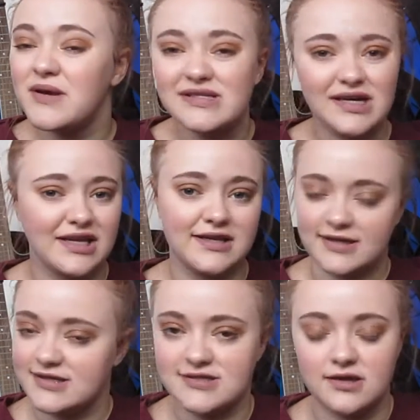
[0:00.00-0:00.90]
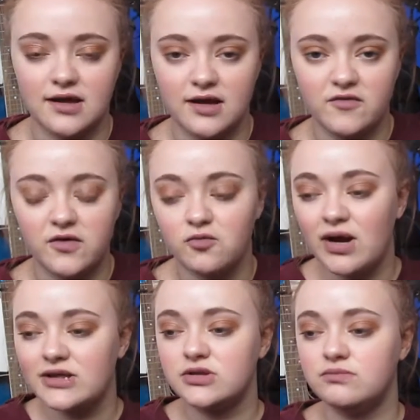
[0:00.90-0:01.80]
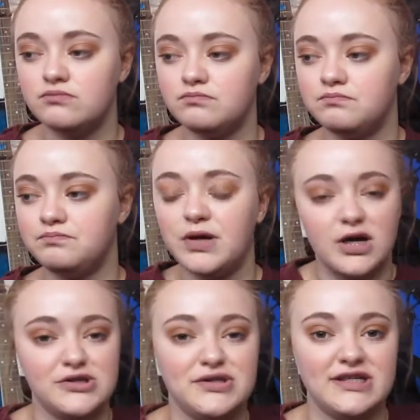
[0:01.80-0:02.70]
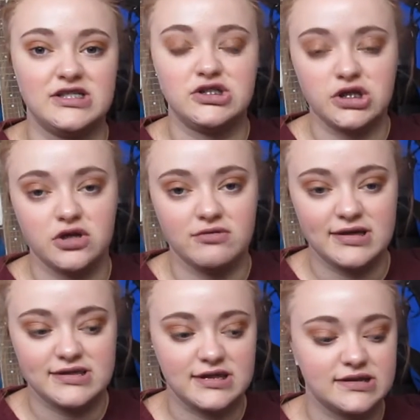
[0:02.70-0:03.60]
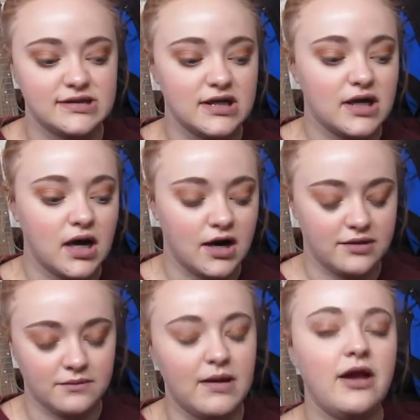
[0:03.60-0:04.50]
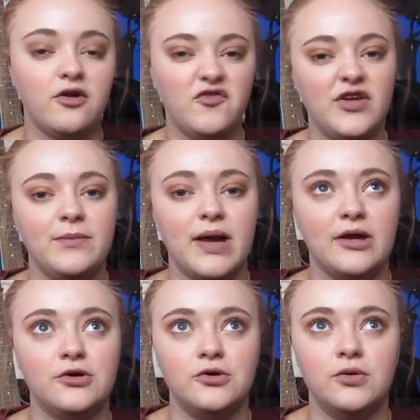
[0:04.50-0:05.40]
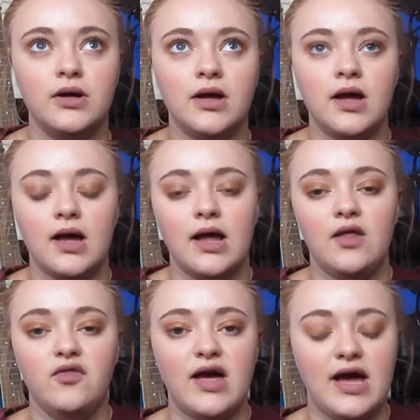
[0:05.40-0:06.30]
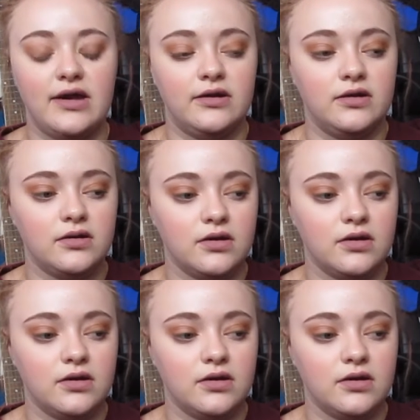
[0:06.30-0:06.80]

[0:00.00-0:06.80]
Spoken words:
basically an instant life. A random person is generated, either male or female, and then